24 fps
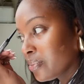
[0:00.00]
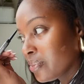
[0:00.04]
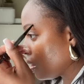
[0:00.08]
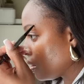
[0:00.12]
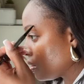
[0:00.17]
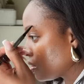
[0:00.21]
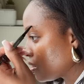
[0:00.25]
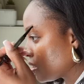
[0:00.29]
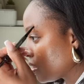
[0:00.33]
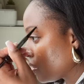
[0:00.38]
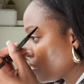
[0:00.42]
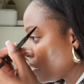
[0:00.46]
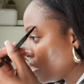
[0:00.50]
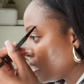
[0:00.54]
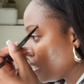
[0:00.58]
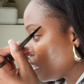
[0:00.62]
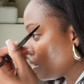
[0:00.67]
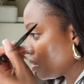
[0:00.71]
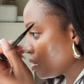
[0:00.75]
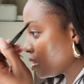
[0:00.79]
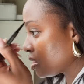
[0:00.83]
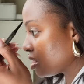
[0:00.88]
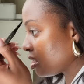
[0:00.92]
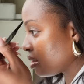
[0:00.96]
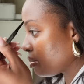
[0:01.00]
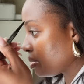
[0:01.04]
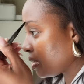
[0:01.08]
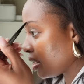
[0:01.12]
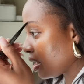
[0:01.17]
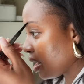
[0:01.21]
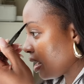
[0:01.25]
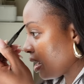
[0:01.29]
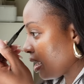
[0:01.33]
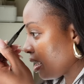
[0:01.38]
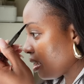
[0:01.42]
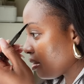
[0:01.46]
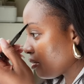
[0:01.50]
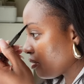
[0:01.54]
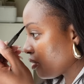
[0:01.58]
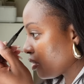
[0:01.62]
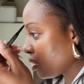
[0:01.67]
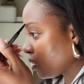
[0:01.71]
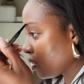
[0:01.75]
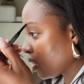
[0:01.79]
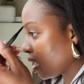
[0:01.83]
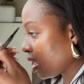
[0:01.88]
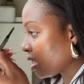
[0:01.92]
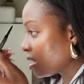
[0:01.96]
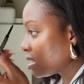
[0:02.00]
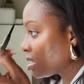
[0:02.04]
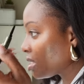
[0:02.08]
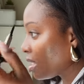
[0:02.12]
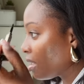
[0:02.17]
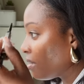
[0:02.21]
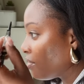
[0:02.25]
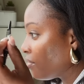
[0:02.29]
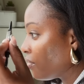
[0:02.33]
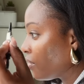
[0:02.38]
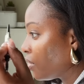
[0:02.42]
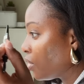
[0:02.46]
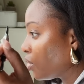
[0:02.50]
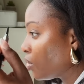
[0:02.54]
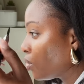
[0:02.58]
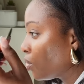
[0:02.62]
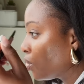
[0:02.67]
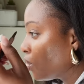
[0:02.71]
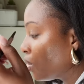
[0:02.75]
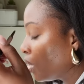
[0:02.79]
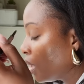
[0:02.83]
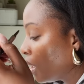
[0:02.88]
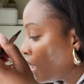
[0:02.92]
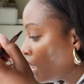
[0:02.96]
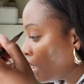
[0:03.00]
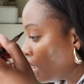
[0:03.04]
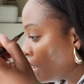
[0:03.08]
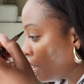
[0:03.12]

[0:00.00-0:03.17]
Also, a little tip that I have for you guys, if you